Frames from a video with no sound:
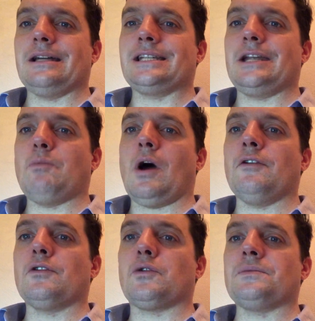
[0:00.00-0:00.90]

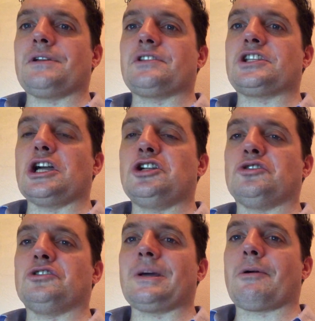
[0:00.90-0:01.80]
1981, called themselves the
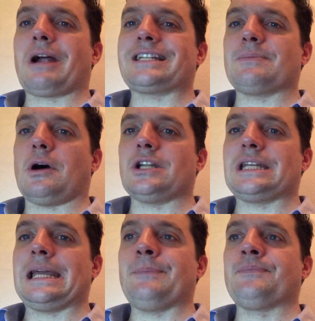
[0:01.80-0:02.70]
Social Democratic
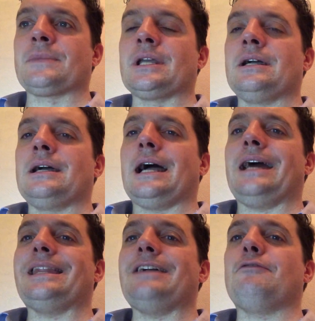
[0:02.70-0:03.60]
Party,
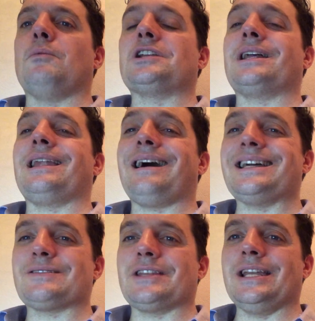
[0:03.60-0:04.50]
and they formed an
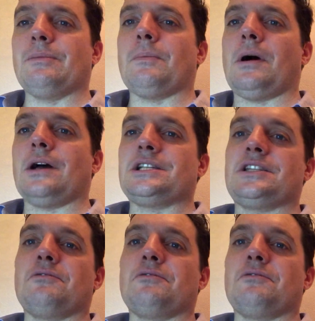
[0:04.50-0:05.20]
alliance of the Liberal parties.